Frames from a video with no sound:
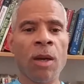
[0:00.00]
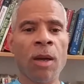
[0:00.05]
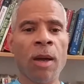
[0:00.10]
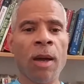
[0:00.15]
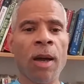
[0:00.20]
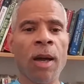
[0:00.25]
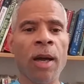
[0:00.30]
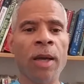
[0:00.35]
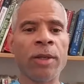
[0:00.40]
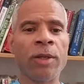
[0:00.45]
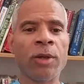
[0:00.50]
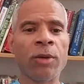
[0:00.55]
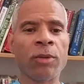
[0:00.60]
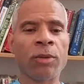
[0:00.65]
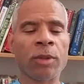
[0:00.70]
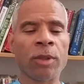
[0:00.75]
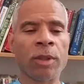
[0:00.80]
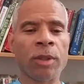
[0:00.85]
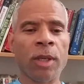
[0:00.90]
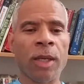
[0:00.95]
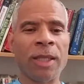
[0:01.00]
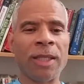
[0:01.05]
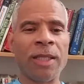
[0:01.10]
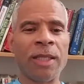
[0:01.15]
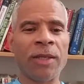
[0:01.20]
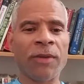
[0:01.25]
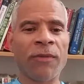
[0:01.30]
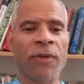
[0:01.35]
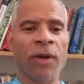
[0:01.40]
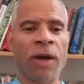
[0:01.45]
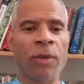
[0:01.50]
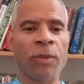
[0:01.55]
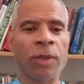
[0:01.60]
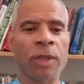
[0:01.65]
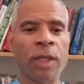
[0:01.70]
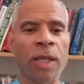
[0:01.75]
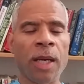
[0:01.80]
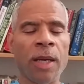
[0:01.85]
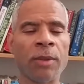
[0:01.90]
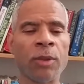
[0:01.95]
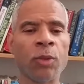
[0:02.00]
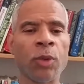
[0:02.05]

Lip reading: I don't identify with time the